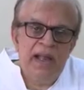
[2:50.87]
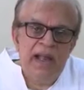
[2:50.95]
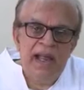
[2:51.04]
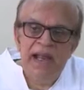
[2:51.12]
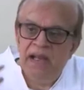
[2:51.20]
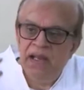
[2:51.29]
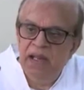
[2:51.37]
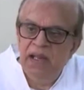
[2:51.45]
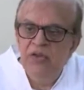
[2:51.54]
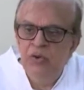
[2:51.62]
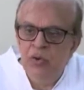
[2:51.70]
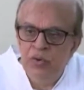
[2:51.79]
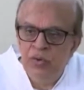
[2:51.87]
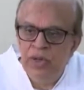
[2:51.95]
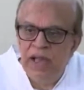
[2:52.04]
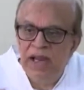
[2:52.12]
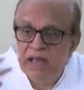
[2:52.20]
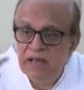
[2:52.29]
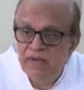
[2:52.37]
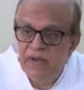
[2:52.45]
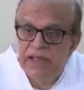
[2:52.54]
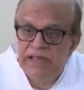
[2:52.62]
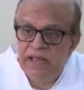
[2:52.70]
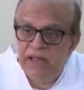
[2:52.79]
anti-Hindu,
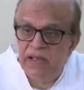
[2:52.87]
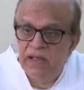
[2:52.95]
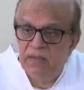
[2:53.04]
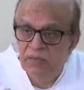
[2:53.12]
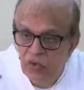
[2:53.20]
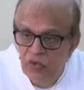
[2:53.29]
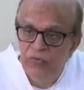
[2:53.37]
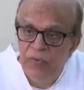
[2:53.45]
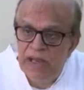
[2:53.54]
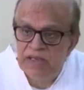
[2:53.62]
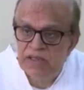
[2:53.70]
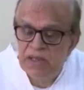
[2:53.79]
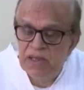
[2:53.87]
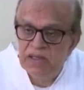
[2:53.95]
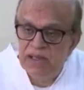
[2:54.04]
anti-Vedic movement